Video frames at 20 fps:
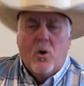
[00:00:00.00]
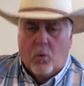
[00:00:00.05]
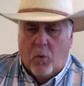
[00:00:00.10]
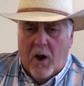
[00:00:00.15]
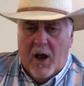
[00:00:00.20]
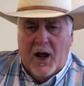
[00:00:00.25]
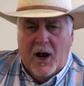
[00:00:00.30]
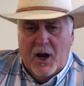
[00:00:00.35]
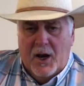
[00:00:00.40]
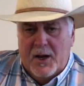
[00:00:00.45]

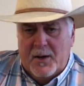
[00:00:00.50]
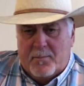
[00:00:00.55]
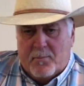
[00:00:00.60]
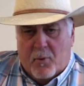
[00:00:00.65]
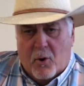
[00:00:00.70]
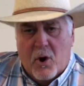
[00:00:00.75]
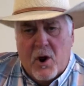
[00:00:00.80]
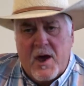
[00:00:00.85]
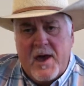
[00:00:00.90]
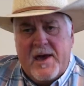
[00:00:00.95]
Well, it
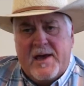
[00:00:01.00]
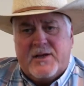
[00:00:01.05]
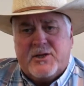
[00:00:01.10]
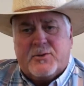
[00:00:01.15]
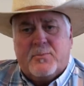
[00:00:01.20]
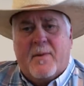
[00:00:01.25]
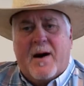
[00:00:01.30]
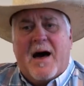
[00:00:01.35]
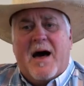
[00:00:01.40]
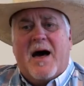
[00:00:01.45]
breaks
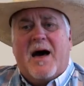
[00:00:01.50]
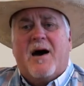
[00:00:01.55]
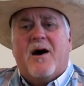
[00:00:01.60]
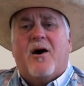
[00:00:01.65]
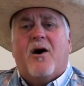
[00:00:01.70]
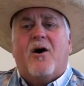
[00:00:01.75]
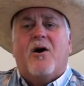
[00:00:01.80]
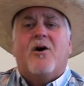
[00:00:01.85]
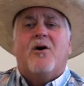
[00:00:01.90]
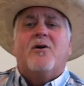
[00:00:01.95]
my
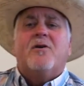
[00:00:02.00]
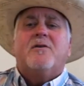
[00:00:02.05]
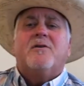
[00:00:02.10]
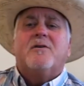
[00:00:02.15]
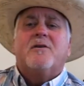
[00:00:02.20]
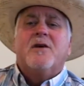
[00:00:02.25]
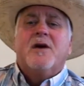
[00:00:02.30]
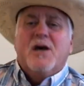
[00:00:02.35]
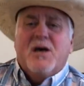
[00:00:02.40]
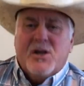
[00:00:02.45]
heart
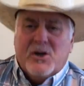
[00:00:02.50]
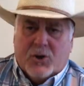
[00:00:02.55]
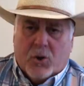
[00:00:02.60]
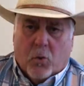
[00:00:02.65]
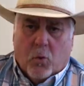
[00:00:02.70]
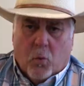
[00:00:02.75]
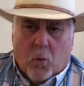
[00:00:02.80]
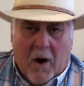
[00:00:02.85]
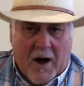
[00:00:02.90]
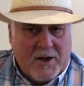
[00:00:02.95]

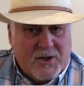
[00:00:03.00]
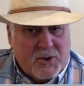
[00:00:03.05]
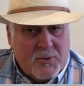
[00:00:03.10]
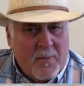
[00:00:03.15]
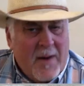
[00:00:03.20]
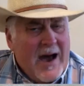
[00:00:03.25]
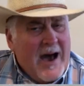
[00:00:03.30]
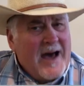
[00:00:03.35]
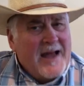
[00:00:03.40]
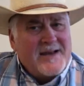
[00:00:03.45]
to watch
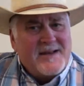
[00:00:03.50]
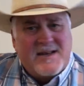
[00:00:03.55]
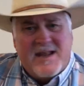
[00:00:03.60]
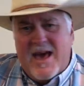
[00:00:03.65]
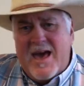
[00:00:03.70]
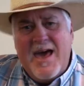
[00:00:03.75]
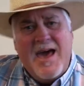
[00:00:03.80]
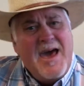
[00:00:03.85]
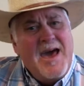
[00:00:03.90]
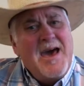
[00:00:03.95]
my
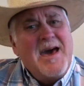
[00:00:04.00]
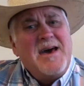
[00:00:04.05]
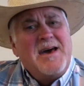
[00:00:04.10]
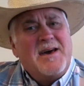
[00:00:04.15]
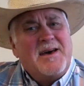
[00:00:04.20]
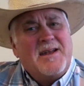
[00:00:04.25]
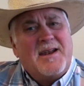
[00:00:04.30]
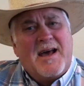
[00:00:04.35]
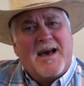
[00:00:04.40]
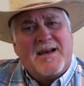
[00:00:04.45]

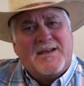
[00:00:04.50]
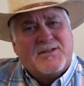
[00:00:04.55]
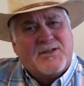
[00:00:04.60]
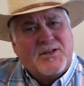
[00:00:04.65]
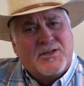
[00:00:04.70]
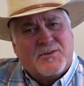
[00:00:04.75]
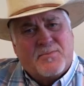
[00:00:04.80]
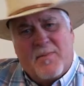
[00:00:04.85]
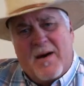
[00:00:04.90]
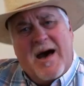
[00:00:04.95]
dad as
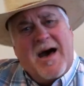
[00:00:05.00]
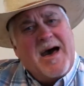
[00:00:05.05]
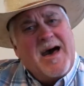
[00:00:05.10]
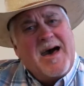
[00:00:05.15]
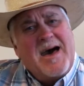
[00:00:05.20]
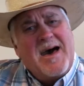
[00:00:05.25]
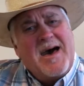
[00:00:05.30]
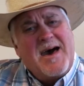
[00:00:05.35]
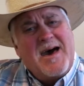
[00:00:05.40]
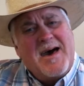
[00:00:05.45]
his
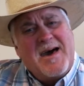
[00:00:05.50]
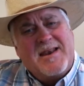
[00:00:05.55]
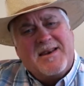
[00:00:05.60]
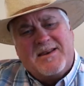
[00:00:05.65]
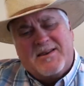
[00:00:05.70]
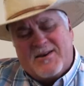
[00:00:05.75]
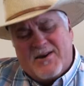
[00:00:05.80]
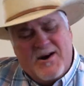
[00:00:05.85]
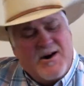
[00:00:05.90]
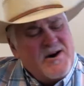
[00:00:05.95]
mind
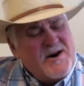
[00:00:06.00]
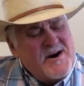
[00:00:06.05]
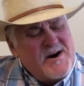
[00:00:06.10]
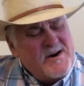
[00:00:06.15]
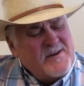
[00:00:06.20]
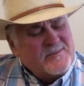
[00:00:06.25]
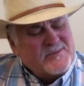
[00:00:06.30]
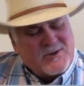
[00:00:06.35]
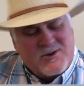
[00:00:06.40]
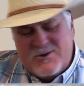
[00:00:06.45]

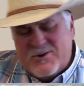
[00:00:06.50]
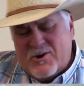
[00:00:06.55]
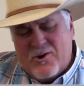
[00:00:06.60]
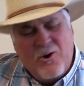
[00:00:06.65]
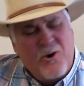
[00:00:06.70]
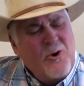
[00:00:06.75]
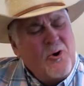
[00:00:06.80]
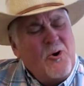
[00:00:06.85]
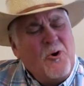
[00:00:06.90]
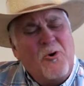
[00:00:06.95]
comes and
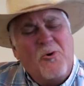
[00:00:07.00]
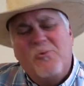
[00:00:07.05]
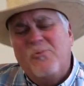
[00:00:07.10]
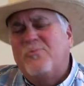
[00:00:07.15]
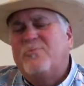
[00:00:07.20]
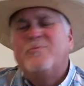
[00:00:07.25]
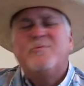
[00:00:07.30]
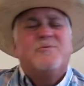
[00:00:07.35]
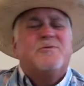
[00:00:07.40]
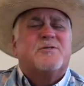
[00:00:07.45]
goes.
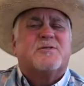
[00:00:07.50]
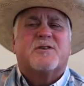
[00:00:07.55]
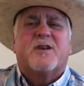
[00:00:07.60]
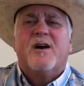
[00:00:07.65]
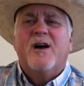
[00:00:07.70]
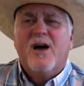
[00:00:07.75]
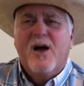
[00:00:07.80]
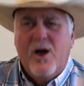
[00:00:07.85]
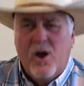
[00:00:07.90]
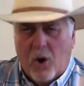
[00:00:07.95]

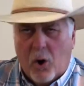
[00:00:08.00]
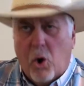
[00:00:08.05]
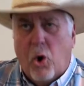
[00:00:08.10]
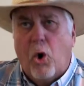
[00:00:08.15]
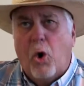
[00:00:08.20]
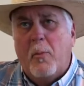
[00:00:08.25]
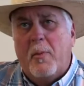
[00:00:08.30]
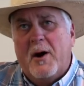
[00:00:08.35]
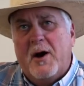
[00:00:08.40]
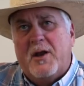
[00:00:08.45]

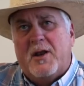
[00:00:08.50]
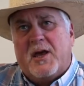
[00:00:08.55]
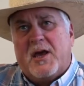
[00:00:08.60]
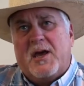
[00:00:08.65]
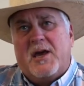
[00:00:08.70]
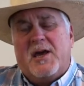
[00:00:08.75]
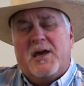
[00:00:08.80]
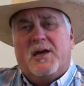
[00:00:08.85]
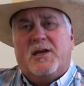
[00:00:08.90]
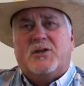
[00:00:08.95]
Oh, but
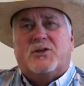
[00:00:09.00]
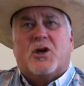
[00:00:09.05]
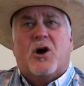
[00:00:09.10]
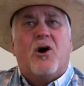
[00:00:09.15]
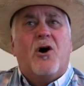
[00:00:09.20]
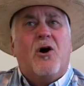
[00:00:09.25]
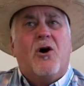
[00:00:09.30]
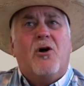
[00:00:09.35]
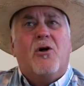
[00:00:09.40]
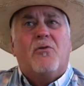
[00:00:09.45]
he's
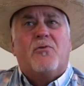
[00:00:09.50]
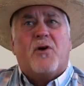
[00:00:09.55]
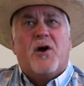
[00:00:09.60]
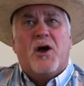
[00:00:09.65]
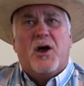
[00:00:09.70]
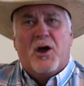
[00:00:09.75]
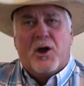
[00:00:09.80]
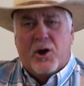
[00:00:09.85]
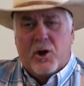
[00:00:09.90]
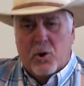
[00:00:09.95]
all
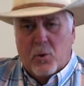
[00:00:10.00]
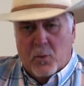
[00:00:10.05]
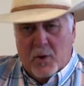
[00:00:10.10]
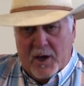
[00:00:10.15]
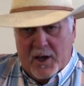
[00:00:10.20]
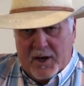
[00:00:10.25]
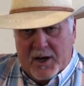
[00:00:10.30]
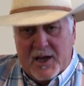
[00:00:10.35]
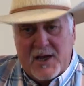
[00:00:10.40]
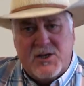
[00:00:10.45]
there
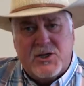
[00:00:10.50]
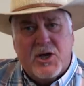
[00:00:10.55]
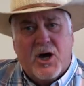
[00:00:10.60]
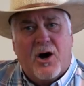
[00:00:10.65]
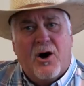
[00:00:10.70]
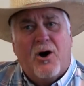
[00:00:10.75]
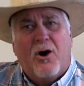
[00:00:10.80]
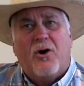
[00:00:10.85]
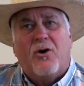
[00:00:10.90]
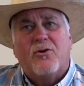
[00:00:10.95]
when he
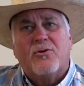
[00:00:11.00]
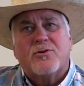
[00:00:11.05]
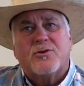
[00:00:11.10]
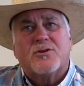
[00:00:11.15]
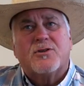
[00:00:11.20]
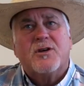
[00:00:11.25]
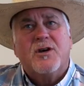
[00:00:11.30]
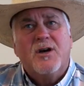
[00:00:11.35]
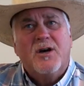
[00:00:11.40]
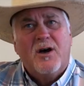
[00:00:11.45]
talks
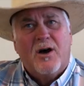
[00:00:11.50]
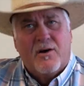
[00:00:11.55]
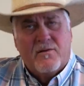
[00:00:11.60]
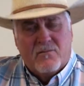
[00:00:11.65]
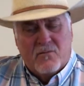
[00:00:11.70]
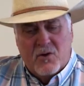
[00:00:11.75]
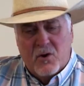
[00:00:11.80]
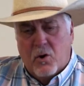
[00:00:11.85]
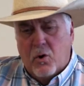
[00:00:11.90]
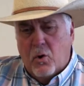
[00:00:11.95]

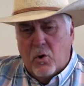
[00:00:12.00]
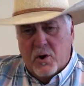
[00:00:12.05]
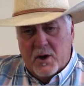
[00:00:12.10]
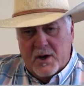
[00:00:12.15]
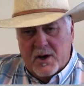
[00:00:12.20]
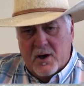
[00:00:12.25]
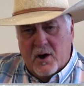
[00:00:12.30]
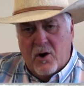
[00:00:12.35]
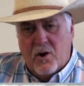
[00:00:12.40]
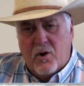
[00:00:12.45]
of
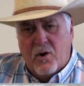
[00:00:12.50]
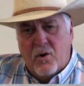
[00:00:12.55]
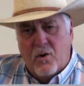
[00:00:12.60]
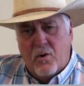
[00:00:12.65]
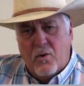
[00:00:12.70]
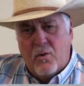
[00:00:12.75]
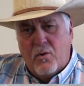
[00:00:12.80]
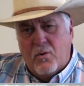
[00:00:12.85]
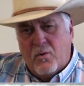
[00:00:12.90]
going home.